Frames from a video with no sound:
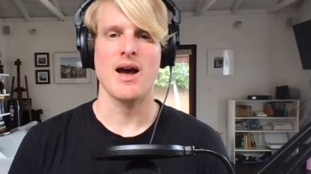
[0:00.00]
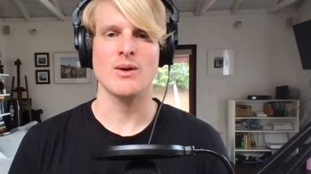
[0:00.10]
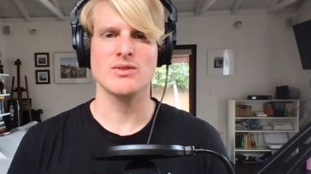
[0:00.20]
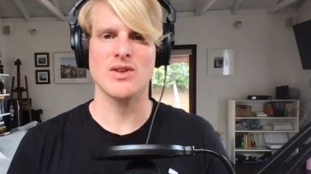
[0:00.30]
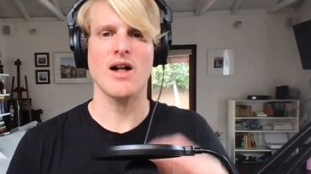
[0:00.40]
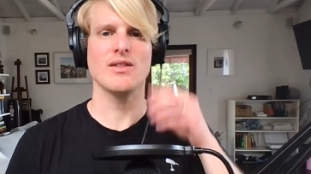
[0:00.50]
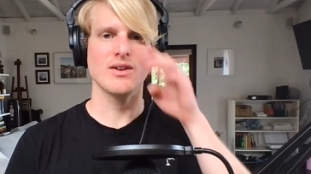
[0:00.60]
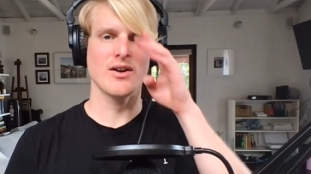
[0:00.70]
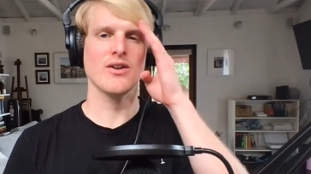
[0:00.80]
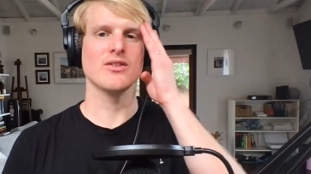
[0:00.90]
How
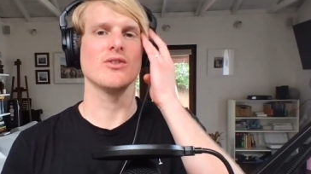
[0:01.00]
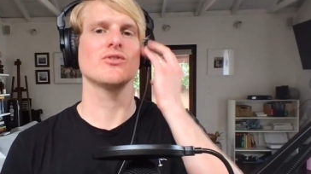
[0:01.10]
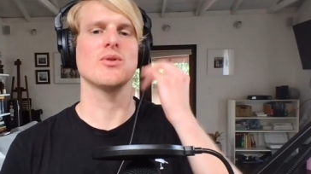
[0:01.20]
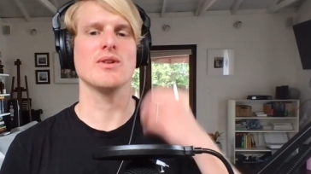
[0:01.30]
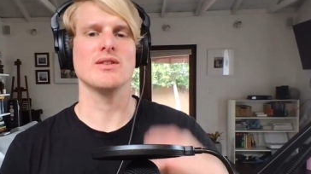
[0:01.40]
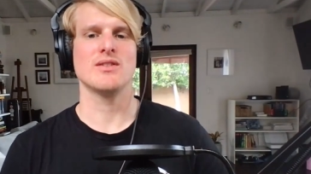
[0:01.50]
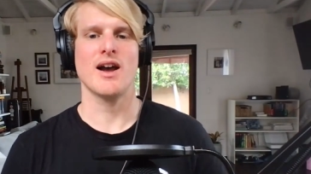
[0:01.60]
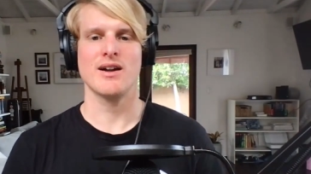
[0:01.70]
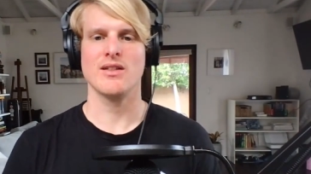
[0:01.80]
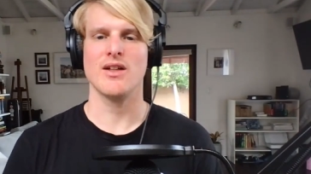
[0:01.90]
solid are Dogecoin's
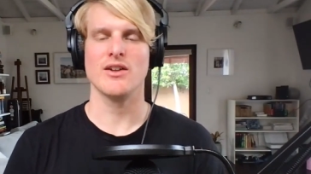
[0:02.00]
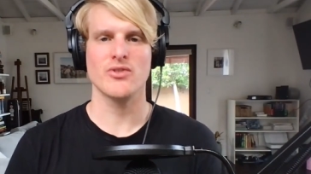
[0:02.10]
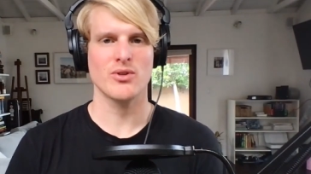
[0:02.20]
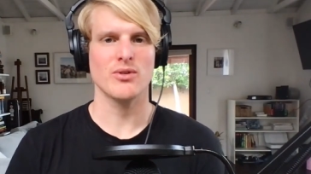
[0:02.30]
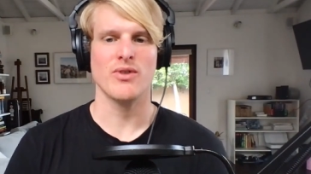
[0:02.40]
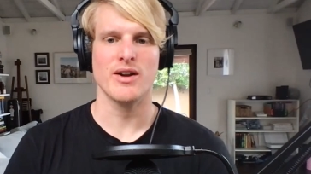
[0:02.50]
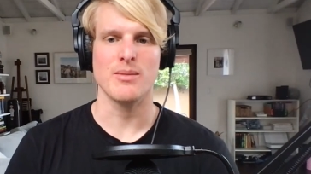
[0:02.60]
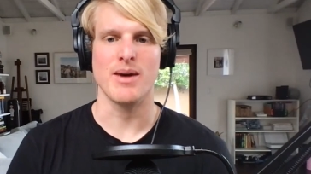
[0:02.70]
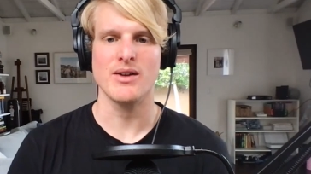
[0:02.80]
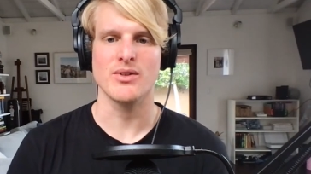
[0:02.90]
technological
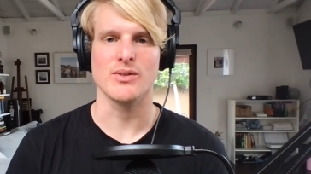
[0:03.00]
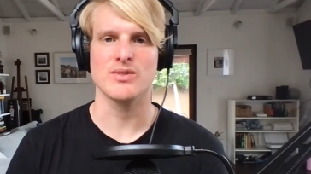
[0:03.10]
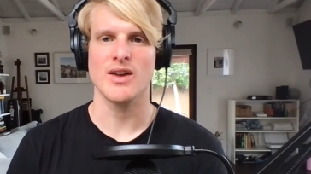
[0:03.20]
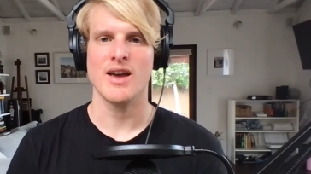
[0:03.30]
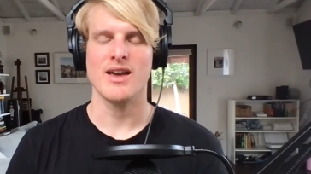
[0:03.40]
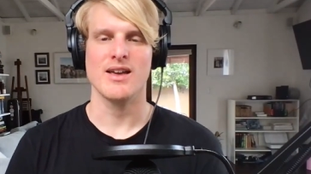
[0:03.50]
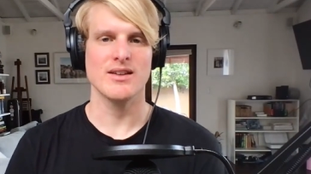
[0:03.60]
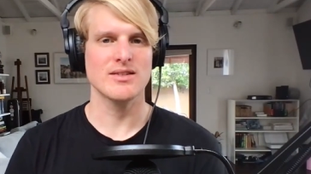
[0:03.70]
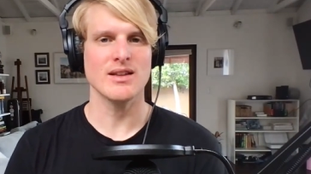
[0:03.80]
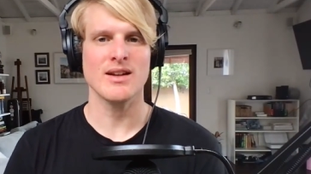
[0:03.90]
fundamentals?
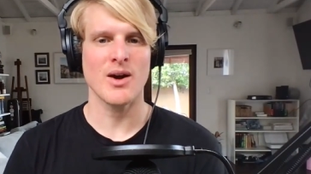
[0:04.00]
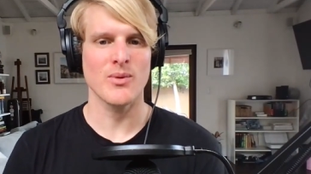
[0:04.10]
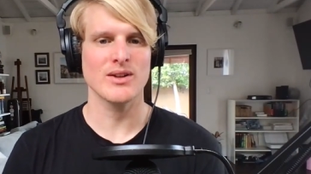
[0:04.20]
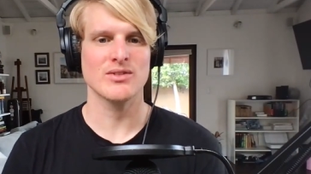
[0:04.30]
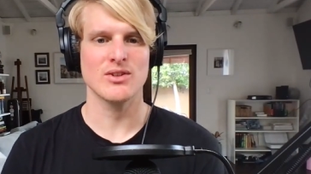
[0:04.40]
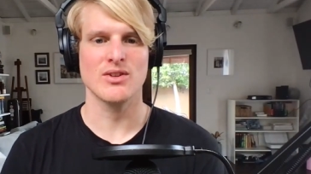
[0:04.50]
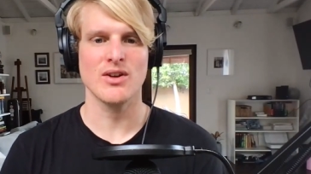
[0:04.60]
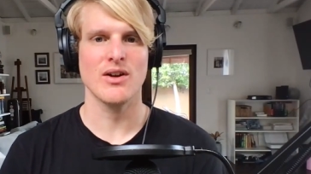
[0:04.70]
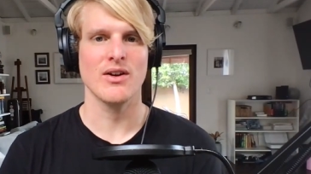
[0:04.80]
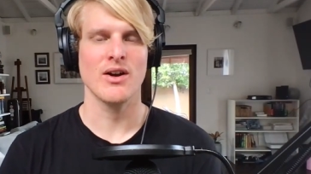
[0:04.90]
Is the network
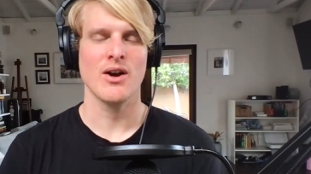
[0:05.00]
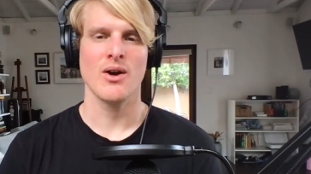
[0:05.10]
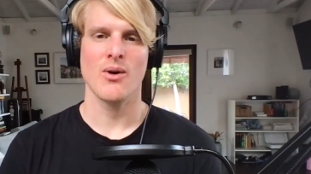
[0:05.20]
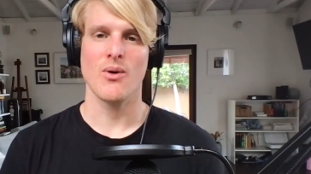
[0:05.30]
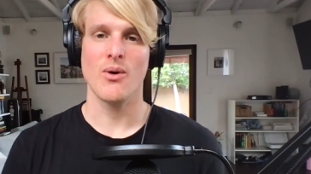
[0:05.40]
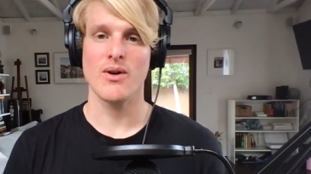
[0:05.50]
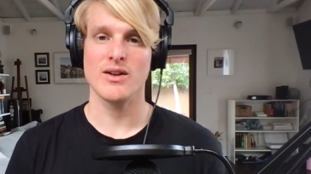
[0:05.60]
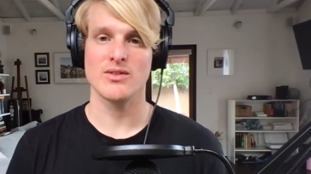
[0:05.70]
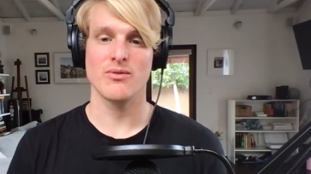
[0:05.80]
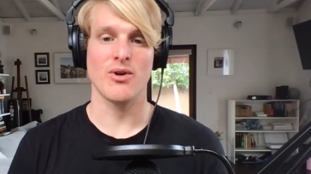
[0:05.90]
secure or
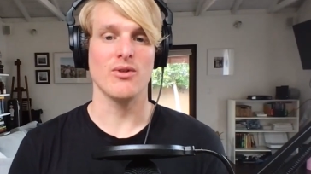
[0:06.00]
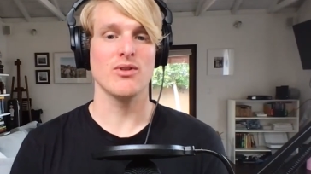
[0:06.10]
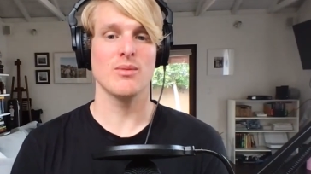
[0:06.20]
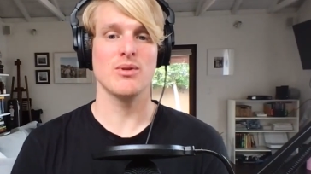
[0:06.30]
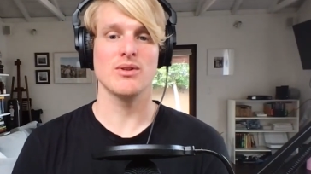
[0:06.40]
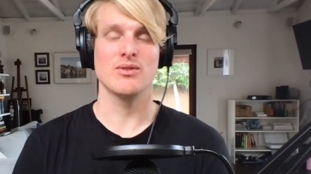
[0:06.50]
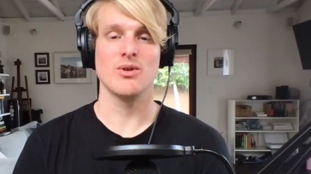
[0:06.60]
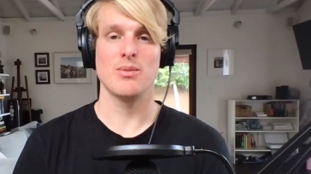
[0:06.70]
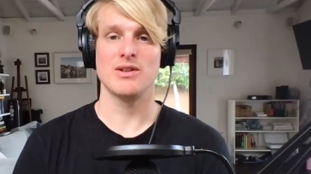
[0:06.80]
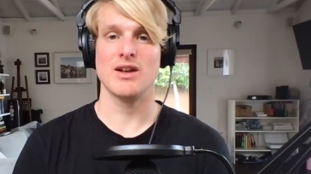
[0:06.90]
is it vulnerable
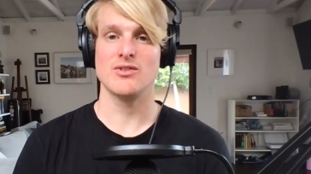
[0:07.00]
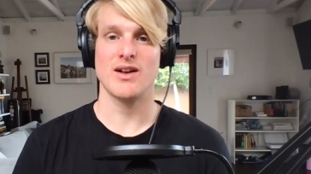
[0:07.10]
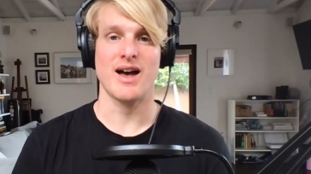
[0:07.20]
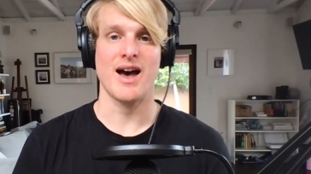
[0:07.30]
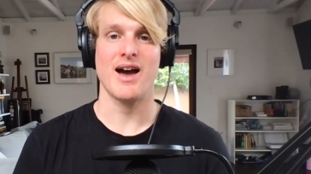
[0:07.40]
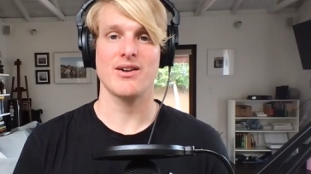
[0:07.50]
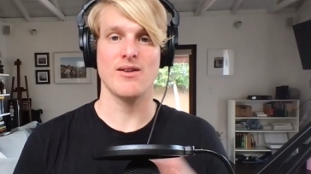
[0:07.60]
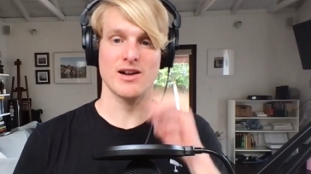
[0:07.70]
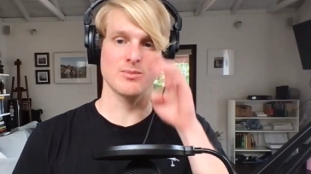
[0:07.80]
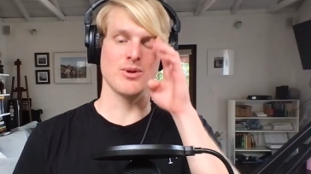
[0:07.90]
to a potential hack
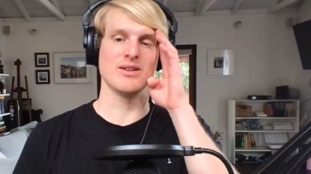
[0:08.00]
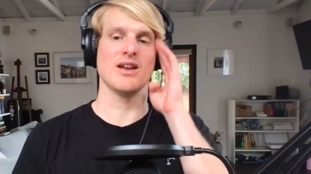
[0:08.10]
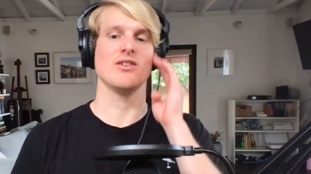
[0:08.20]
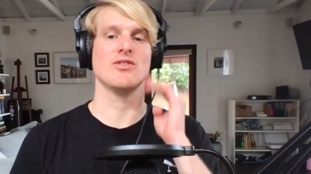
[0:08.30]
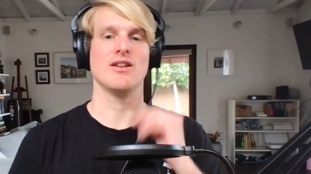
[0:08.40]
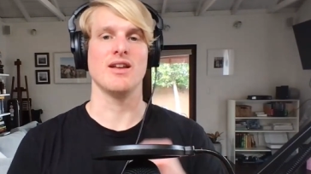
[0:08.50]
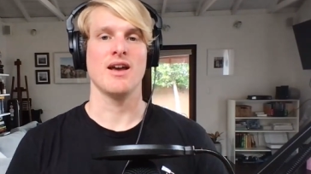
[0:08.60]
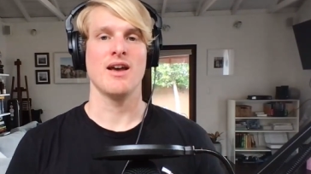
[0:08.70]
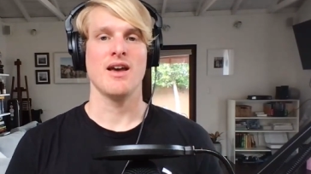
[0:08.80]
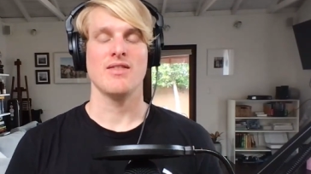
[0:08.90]
or exploitation
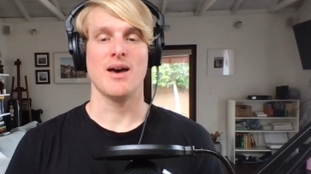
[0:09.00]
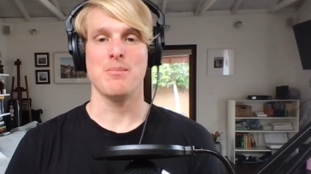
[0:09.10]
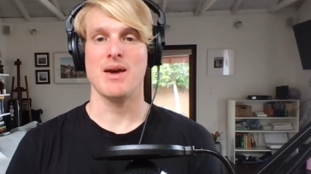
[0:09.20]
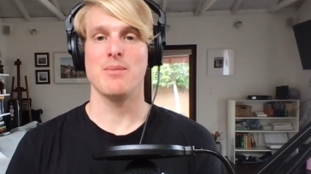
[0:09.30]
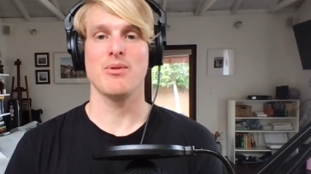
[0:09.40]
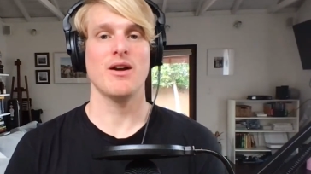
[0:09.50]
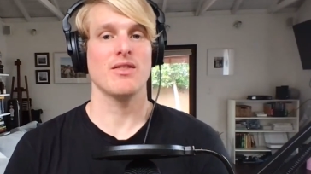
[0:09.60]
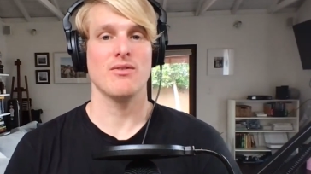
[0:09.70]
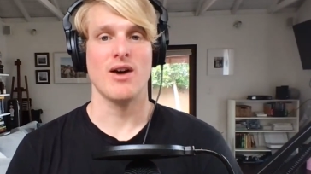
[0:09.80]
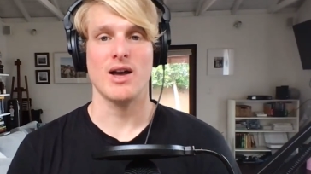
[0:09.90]
that may
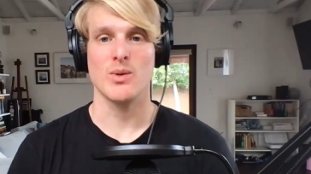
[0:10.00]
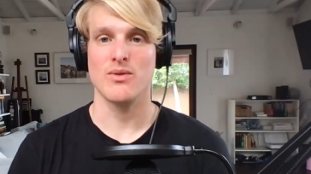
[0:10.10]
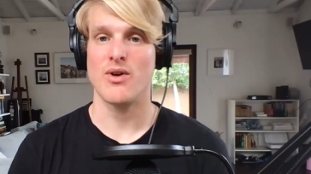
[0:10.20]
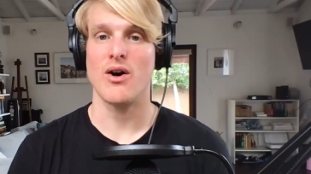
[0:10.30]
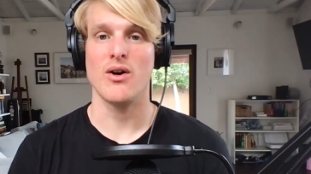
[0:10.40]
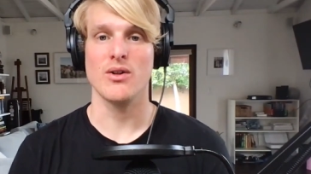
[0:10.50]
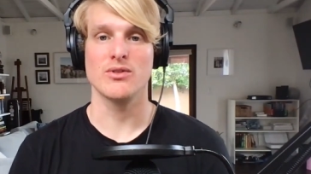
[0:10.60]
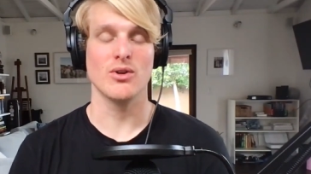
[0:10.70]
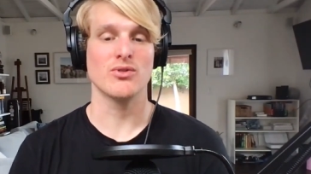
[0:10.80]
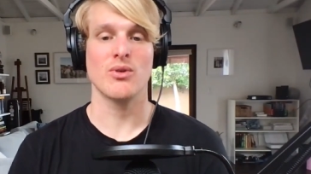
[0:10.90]
bring the value of all
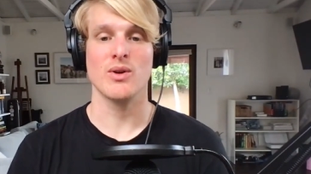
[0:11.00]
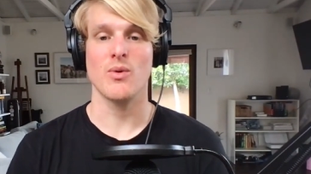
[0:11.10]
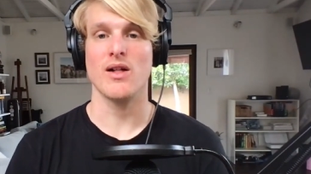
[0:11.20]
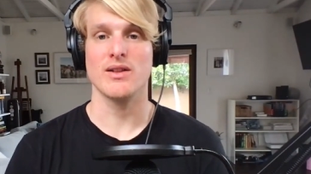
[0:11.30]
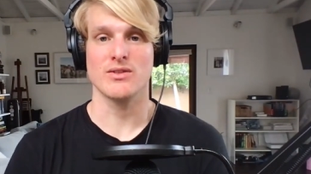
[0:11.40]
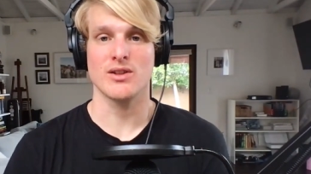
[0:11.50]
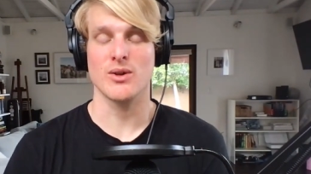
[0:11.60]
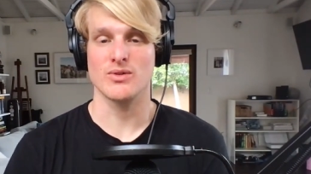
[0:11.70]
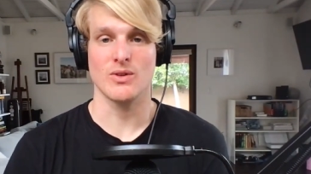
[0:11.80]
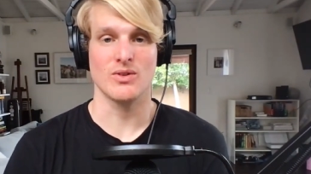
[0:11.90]
Dogecoin wallets
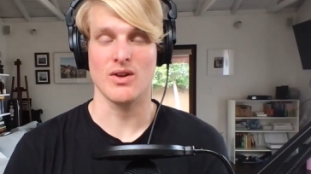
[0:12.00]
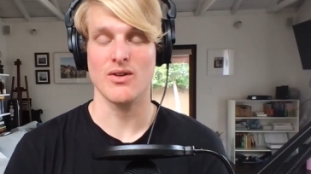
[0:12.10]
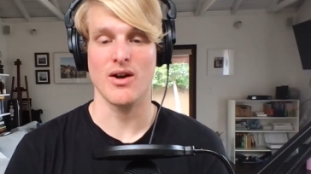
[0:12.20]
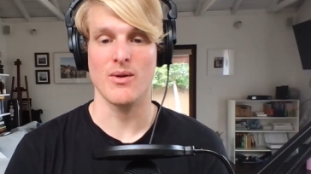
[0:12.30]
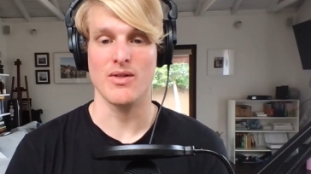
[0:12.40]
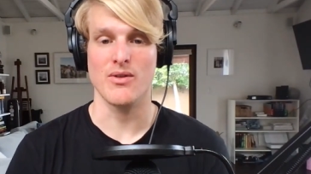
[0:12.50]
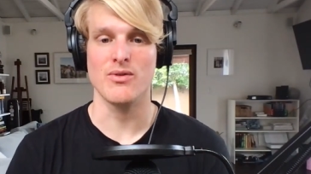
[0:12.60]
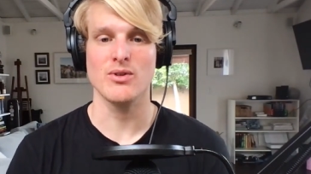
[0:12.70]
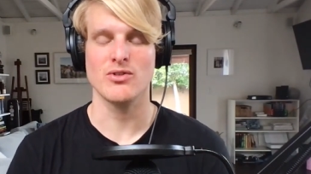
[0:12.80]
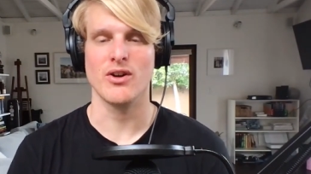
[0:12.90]
close to zero in the
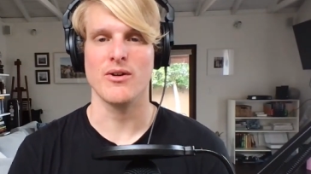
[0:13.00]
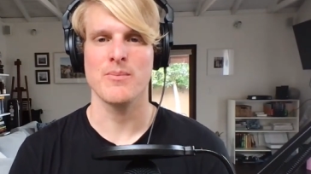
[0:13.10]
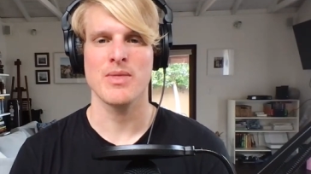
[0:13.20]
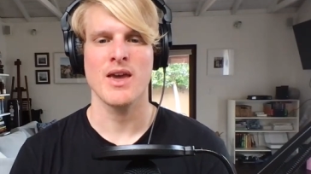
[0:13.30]
future?